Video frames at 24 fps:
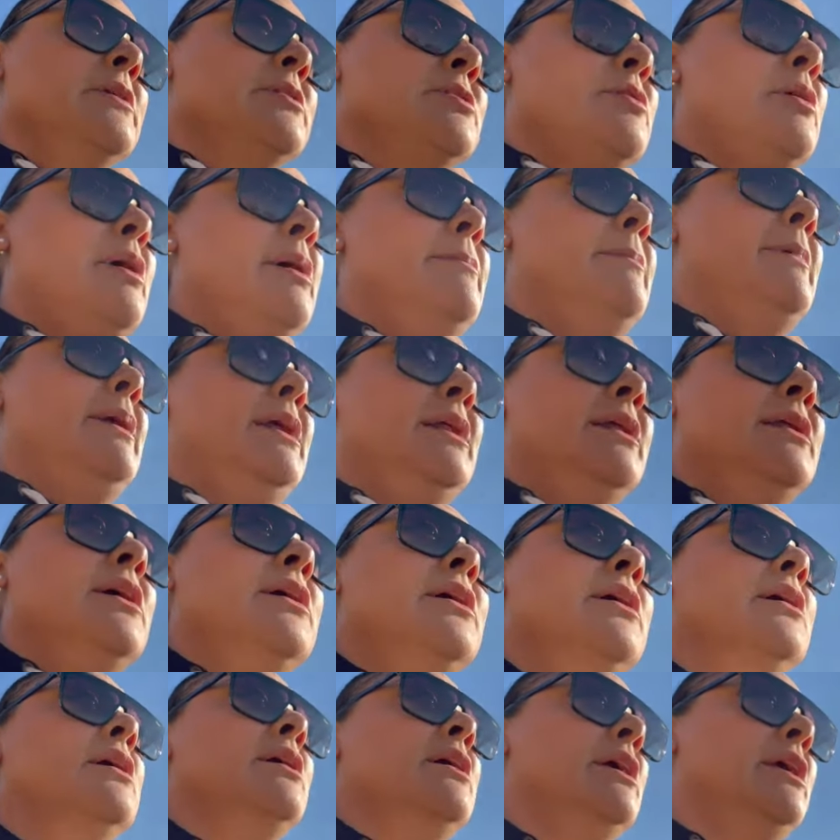So I made
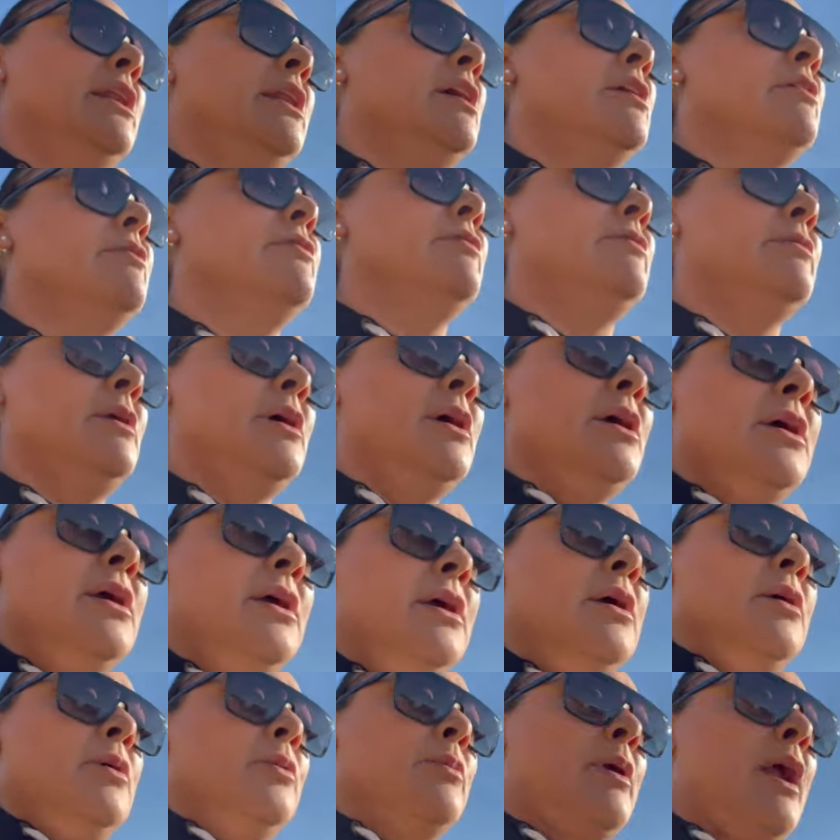enough
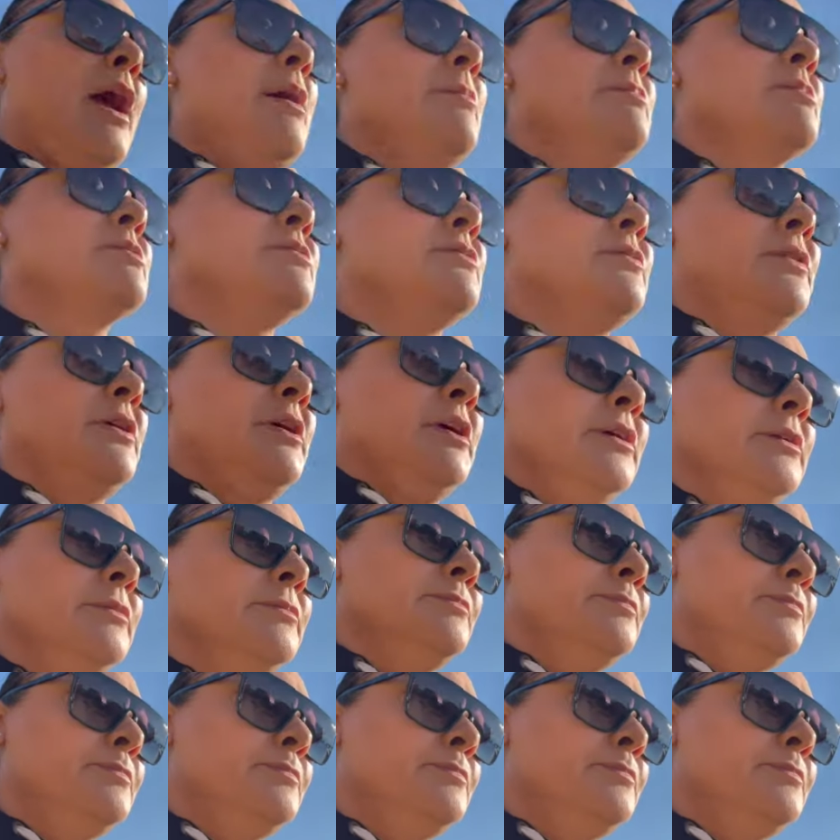wraps for